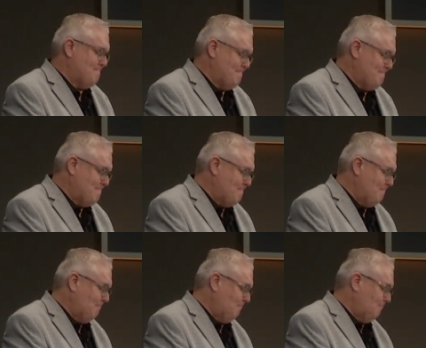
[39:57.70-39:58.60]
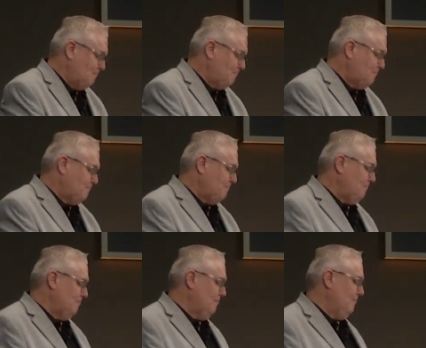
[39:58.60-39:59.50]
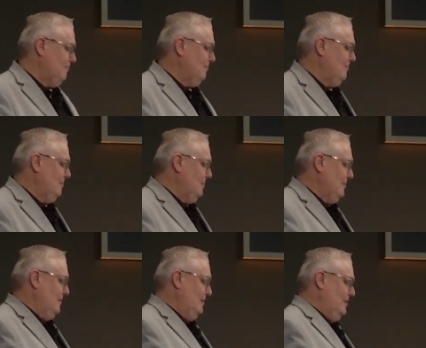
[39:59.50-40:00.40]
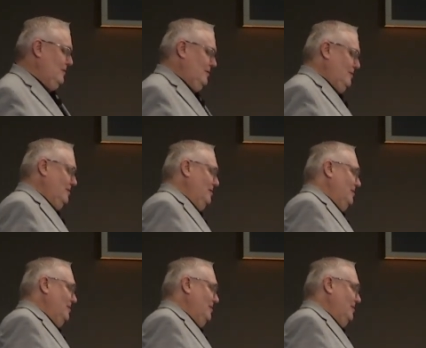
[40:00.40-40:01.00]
Nothing is said.